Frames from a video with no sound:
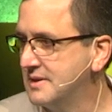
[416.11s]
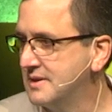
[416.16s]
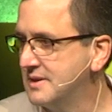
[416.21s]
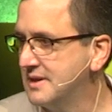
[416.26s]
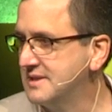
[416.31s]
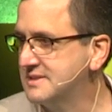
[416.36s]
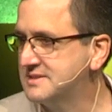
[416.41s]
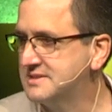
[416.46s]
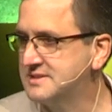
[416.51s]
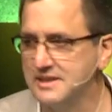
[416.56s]

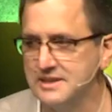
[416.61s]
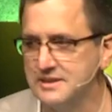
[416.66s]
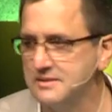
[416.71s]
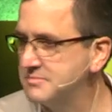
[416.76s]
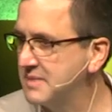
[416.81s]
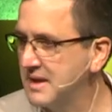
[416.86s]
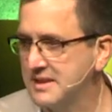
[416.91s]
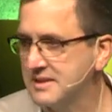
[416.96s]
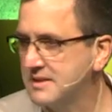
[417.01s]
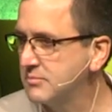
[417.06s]
It didn't
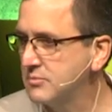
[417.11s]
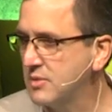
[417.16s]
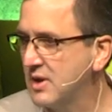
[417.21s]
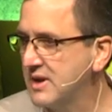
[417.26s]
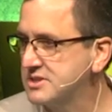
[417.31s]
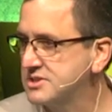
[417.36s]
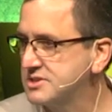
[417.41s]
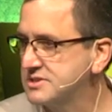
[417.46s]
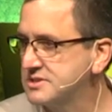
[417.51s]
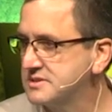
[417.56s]
make them
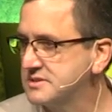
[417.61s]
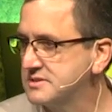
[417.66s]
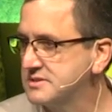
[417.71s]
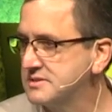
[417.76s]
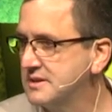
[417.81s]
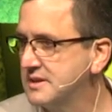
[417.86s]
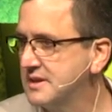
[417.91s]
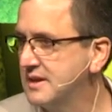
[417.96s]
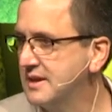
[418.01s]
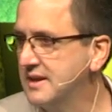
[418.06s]
righteous.
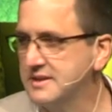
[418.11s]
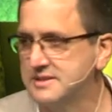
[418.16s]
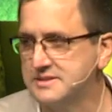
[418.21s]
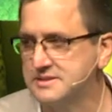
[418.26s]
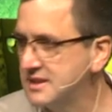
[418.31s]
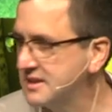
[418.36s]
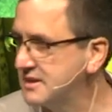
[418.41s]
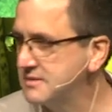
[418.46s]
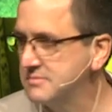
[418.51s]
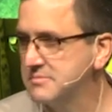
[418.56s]
It
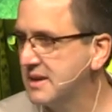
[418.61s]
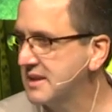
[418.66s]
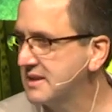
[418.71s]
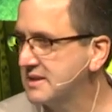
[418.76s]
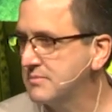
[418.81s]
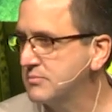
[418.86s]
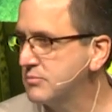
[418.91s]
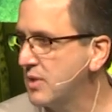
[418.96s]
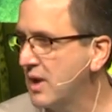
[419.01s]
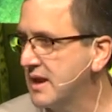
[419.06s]
didn't make
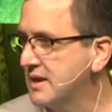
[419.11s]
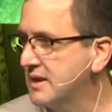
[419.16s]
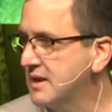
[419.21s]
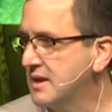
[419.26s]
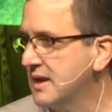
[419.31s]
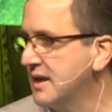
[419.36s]
them right.